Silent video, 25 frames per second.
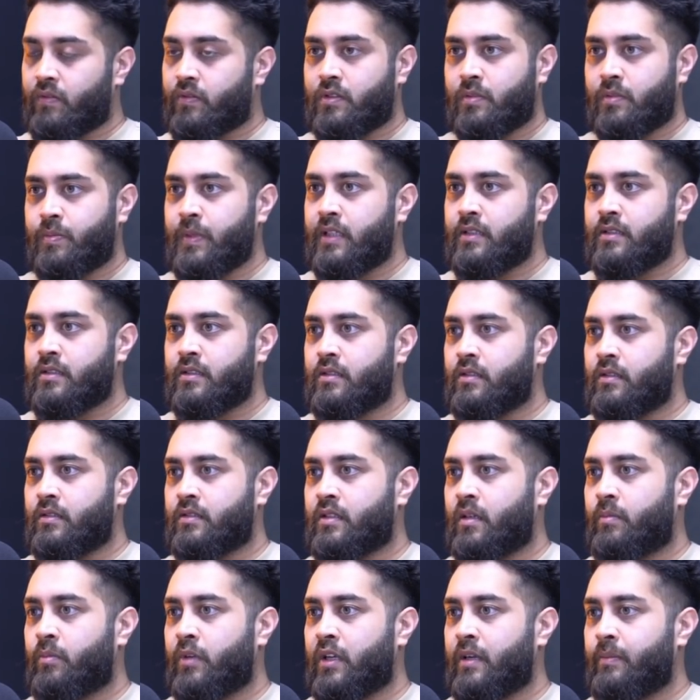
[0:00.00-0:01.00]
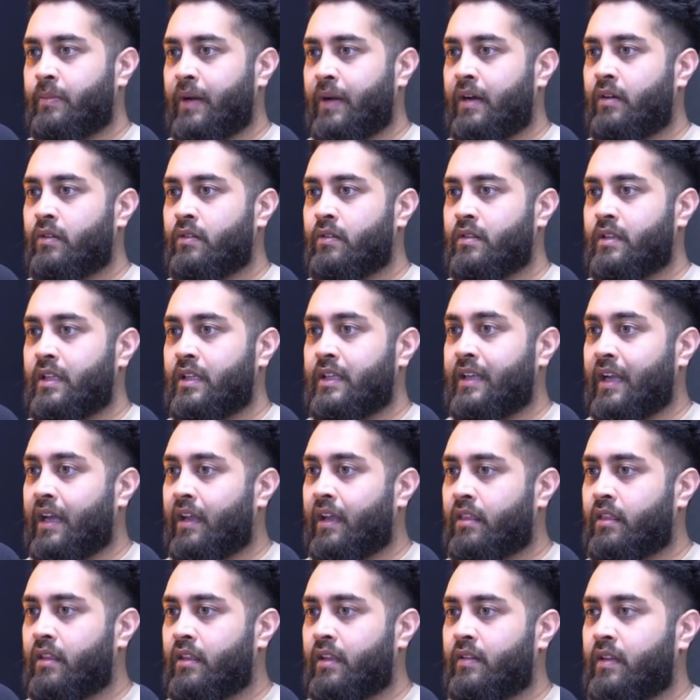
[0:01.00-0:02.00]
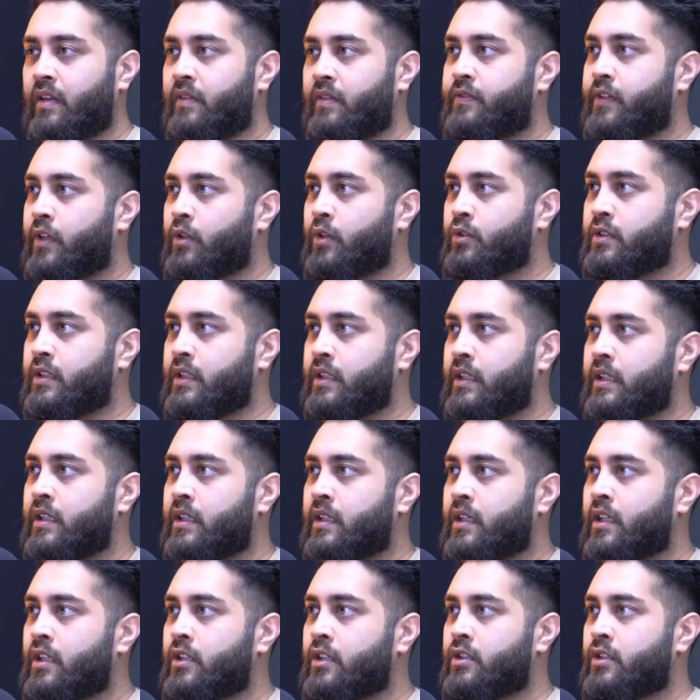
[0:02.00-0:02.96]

speaking to someone about their death and their frailty,